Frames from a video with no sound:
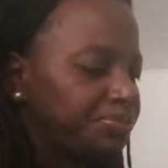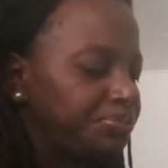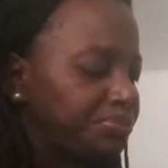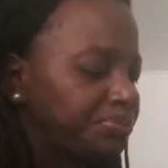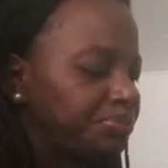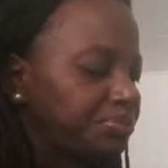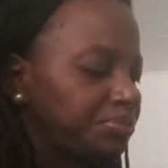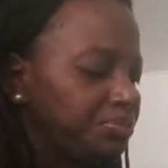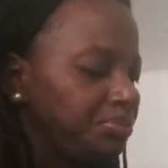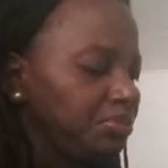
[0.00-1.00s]

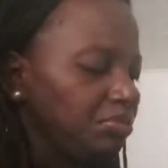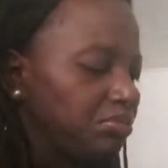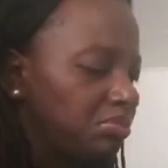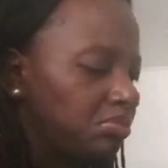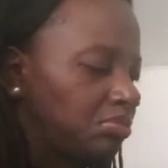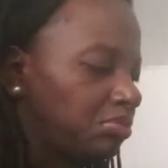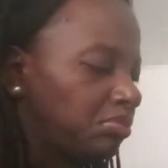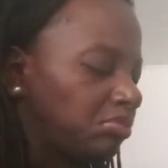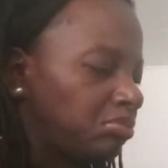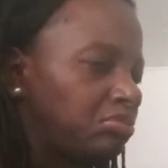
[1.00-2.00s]

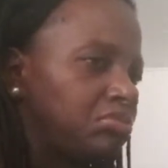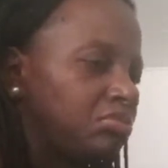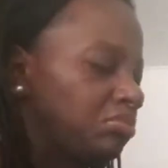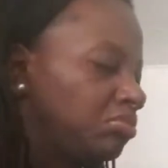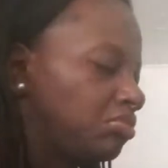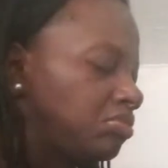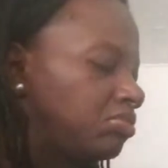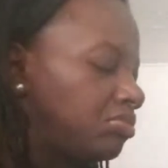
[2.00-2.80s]
Nobody speaks.